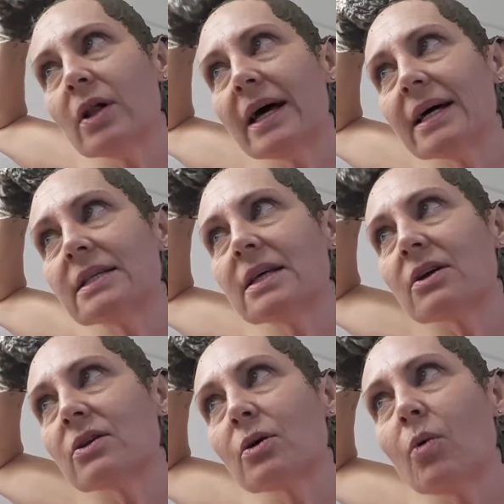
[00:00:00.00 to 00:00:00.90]
head's
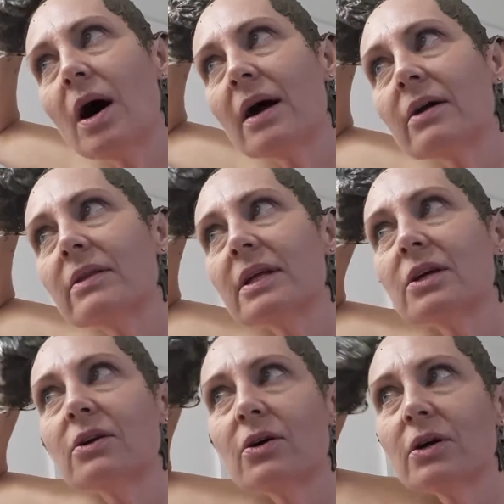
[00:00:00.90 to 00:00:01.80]
under the water, then
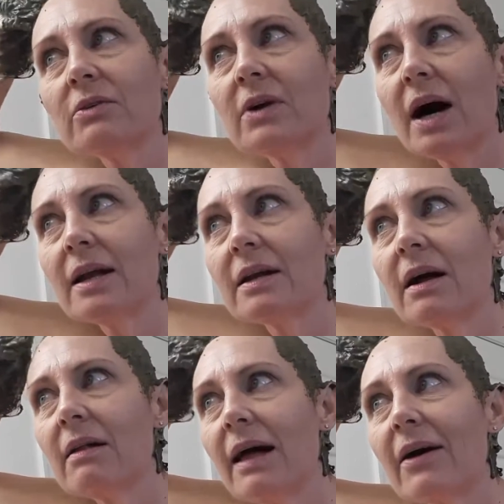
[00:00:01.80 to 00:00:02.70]
you know you've gotten it
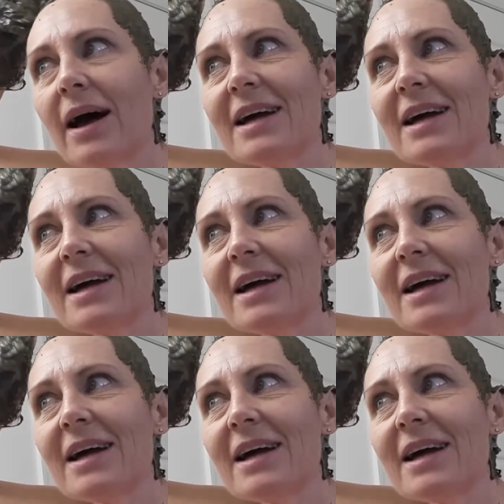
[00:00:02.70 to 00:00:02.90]
all out.